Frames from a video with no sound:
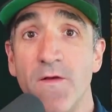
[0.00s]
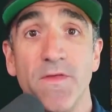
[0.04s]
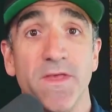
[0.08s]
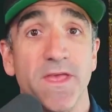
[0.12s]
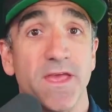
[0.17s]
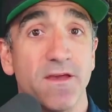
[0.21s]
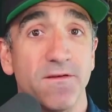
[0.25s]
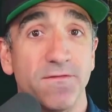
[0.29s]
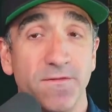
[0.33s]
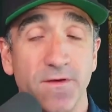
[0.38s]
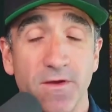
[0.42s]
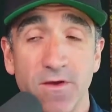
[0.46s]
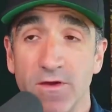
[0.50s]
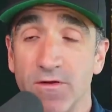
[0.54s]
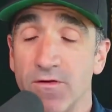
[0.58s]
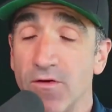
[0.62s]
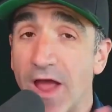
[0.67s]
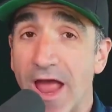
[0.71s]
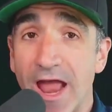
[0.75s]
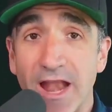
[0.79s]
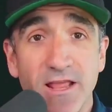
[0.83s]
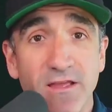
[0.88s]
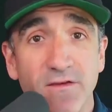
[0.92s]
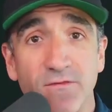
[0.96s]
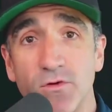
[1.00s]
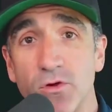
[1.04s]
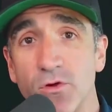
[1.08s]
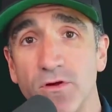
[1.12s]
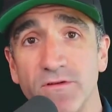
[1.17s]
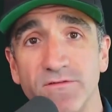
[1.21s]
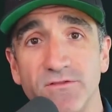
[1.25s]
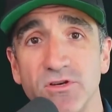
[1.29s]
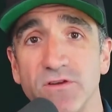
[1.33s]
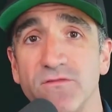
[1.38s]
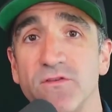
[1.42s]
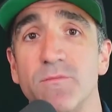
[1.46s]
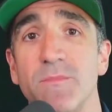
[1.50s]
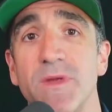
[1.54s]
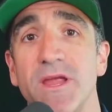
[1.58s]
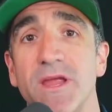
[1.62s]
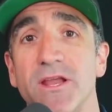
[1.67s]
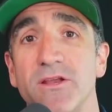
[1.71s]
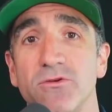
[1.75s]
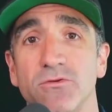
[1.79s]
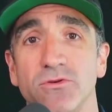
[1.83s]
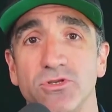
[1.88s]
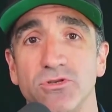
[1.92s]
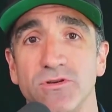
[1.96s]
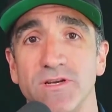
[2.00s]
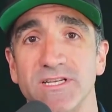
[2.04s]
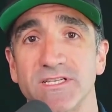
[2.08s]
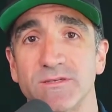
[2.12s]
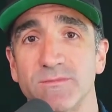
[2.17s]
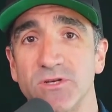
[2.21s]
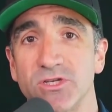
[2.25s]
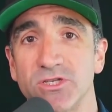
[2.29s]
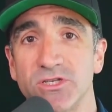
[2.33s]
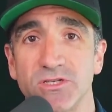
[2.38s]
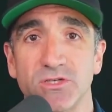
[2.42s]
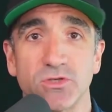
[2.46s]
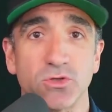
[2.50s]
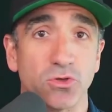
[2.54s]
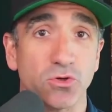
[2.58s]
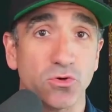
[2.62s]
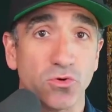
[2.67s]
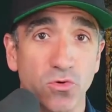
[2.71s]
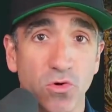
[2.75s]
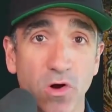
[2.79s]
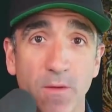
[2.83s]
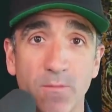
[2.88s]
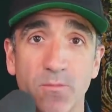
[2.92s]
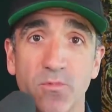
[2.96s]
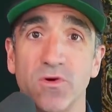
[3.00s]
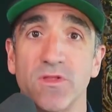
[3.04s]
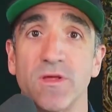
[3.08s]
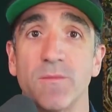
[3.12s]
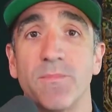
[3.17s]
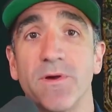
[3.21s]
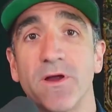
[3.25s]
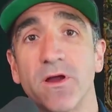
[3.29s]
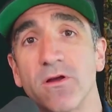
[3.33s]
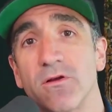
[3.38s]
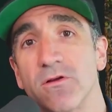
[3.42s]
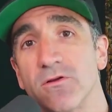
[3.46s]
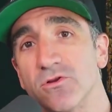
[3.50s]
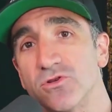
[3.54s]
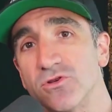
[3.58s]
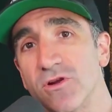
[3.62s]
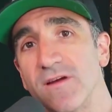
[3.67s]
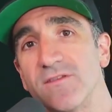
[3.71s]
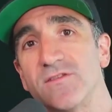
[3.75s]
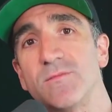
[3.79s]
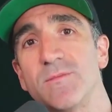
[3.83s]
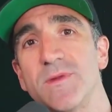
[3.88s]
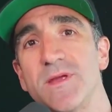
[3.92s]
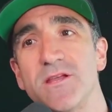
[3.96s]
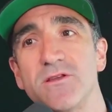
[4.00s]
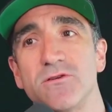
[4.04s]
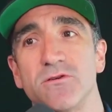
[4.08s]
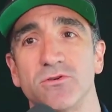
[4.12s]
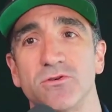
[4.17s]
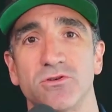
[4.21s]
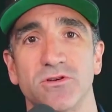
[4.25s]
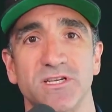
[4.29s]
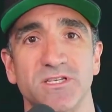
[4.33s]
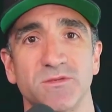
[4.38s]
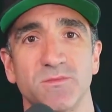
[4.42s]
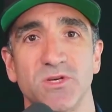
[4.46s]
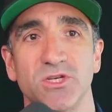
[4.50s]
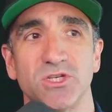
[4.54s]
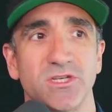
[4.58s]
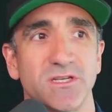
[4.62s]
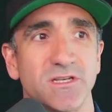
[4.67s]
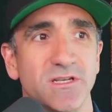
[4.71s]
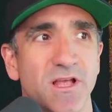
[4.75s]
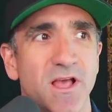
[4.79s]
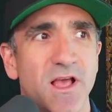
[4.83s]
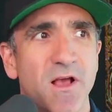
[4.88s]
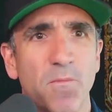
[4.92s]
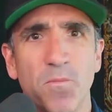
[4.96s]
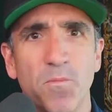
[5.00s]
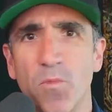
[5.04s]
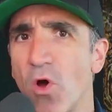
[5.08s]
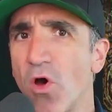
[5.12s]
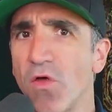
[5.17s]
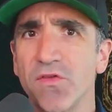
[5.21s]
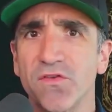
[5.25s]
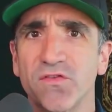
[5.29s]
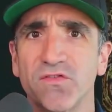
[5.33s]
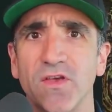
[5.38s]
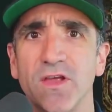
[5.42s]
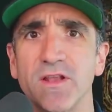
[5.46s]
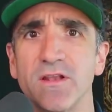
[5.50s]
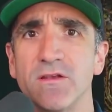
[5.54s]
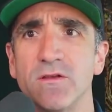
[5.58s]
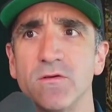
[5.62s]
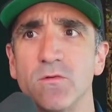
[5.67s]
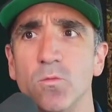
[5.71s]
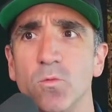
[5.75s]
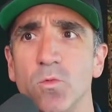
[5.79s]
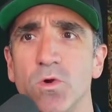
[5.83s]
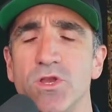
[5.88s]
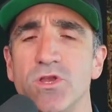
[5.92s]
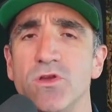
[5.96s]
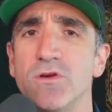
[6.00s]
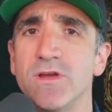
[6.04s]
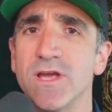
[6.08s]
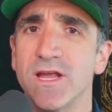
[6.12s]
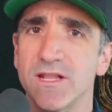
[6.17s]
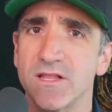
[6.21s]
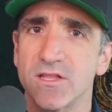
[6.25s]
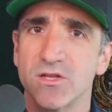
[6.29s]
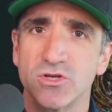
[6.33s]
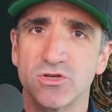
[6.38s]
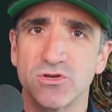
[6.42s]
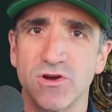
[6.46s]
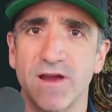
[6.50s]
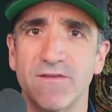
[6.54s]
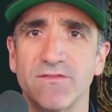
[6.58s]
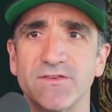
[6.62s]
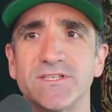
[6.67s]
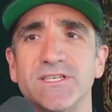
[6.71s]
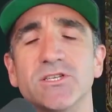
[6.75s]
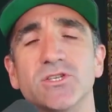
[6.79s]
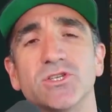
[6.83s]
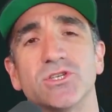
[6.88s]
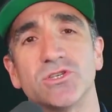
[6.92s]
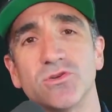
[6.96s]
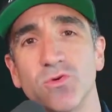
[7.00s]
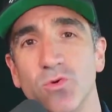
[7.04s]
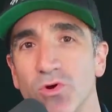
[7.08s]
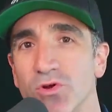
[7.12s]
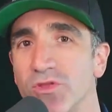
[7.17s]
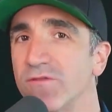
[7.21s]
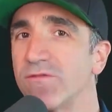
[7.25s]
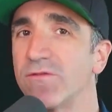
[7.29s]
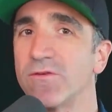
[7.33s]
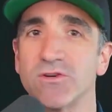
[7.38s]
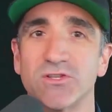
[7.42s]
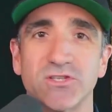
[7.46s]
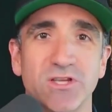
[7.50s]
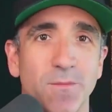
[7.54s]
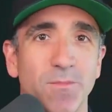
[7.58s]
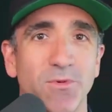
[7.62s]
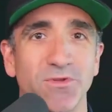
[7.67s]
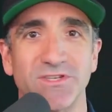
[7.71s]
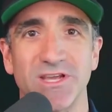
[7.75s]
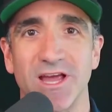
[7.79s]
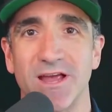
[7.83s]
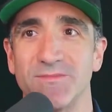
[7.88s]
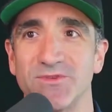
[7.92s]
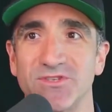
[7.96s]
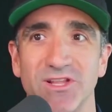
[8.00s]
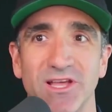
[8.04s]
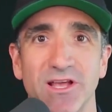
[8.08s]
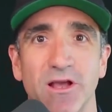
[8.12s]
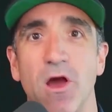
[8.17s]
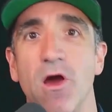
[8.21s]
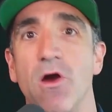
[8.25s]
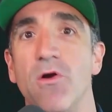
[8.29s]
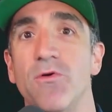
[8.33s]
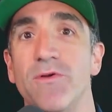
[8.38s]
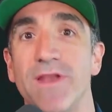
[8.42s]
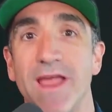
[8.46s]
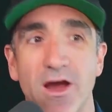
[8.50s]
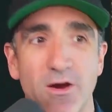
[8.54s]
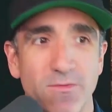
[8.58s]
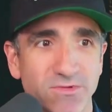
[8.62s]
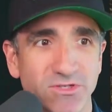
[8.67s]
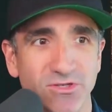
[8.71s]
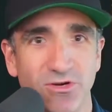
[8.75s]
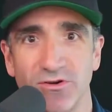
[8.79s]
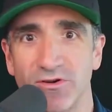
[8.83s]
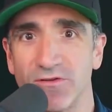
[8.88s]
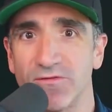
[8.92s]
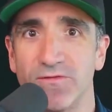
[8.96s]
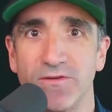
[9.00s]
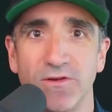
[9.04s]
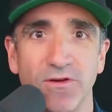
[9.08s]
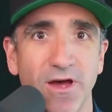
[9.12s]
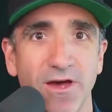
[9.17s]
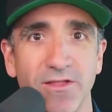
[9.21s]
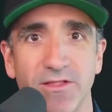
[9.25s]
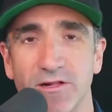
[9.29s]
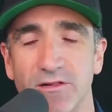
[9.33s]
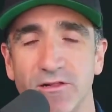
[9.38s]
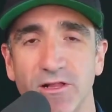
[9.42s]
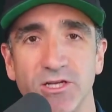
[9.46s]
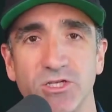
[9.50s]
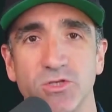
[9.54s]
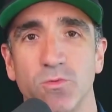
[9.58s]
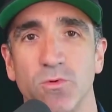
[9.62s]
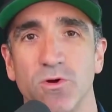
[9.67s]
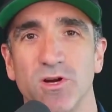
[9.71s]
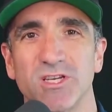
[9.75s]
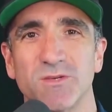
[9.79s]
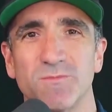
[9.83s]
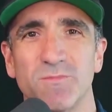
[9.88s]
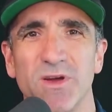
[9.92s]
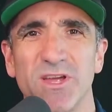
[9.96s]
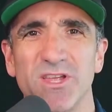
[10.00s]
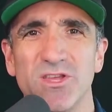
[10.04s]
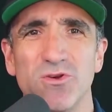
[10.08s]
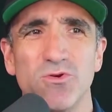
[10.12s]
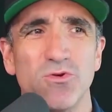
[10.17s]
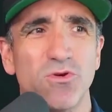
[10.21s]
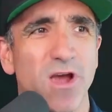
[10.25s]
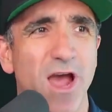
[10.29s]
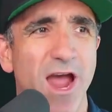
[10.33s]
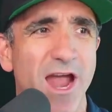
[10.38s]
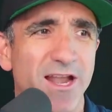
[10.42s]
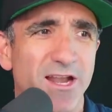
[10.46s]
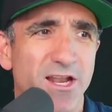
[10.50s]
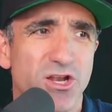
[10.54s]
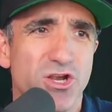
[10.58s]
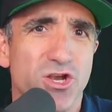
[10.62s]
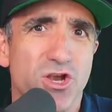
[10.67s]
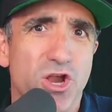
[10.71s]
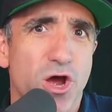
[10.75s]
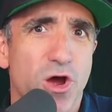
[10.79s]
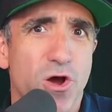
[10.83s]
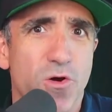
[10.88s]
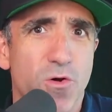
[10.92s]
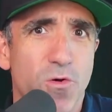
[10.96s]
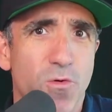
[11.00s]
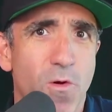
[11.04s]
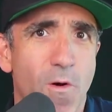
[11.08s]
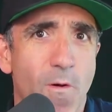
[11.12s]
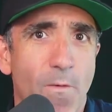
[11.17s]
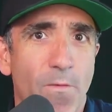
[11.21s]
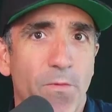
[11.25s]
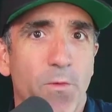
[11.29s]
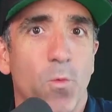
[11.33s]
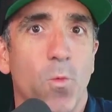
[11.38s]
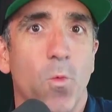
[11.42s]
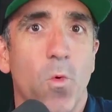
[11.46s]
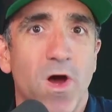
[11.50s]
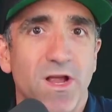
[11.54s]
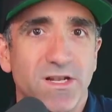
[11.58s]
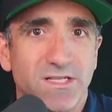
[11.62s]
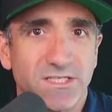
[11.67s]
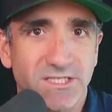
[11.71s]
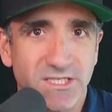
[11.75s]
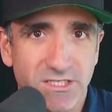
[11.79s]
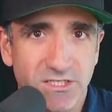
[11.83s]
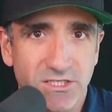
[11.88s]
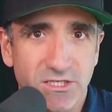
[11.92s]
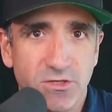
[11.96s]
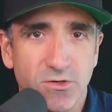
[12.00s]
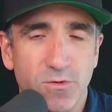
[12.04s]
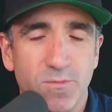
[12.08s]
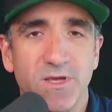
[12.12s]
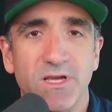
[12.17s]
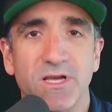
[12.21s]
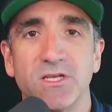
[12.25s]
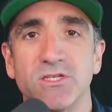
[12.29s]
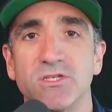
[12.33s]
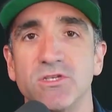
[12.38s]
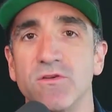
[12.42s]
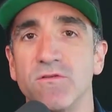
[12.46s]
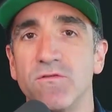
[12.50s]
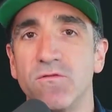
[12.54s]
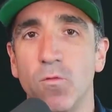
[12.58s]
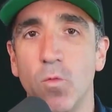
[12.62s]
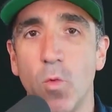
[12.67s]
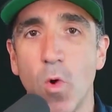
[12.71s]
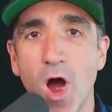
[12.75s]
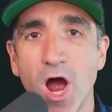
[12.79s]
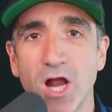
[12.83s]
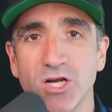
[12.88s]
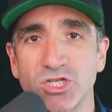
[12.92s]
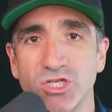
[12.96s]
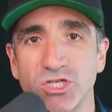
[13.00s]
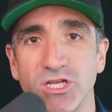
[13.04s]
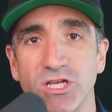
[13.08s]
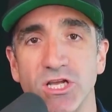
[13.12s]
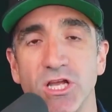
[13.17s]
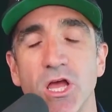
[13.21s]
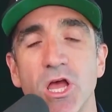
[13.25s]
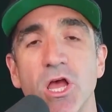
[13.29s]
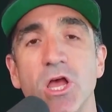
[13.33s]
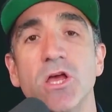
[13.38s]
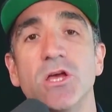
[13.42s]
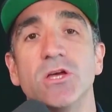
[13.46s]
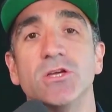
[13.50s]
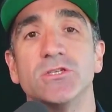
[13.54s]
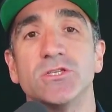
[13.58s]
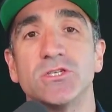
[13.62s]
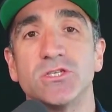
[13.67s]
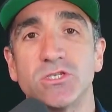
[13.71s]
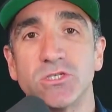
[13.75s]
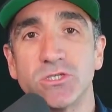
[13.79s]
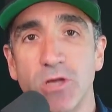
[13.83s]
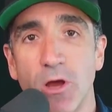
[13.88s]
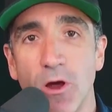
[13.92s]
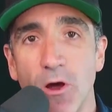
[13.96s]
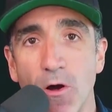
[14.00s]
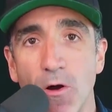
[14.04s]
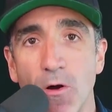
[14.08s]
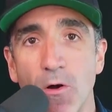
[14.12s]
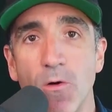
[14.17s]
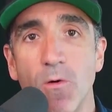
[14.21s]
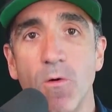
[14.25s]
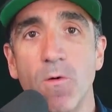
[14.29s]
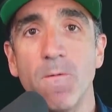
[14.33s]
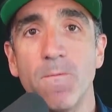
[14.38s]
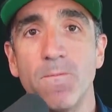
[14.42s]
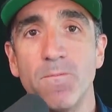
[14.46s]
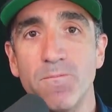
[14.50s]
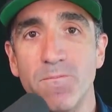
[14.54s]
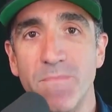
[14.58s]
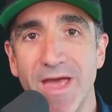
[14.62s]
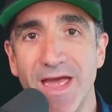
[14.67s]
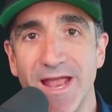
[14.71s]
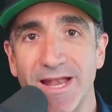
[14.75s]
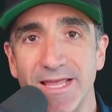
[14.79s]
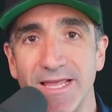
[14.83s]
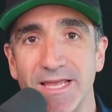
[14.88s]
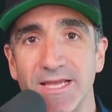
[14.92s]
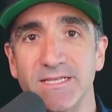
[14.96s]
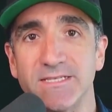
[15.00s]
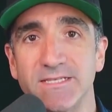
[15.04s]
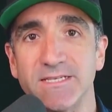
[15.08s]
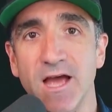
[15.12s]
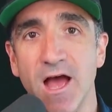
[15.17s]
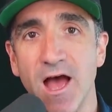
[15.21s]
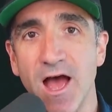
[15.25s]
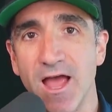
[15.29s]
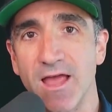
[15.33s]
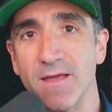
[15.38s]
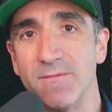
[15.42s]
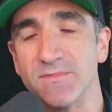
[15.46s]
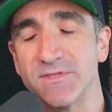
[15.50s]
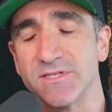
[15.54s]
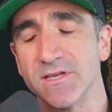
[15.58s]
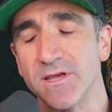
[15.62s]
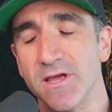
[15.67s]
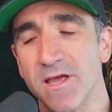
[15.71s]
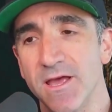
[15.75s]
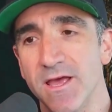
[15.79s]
If any of you have driven manual transmissions or grew up with a parent who drives a manual transmission, all of a sudden, when you get in the driver's seat, sure, the first couple of times you're like, oh, now I'm starting to feel how the clutch works, but you kind of know what to do because you've watched it so many times.